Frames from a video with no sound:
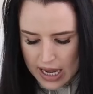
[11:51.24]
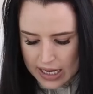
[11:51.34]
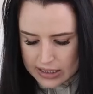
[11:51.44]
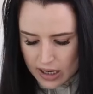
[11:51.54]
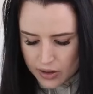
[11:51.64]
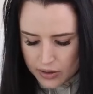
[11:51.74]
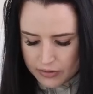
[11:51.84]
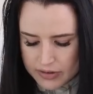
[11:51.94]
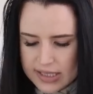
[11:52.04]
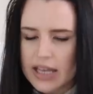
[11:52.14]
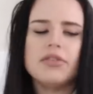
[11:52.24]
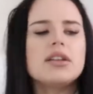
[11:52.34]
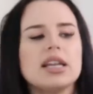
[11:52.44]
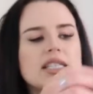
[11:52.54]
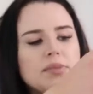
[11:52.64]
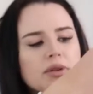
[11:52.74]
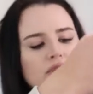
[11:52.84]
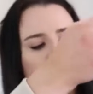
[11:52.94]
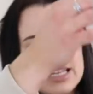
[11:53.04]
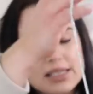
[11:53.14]
And I got it for £7,
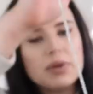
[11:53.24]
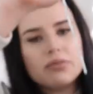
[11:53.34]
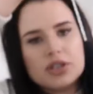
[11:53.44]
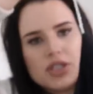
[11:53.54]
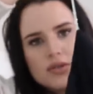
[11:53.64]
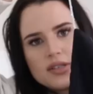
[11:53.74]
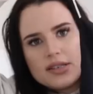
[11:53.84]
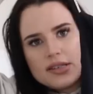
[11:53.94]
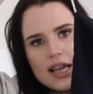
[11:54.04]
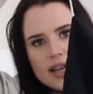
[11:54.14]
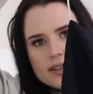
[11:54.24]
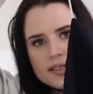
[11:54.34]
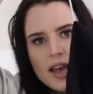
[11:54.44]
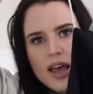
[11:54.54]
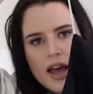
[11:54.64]
and it's been reduced to £6.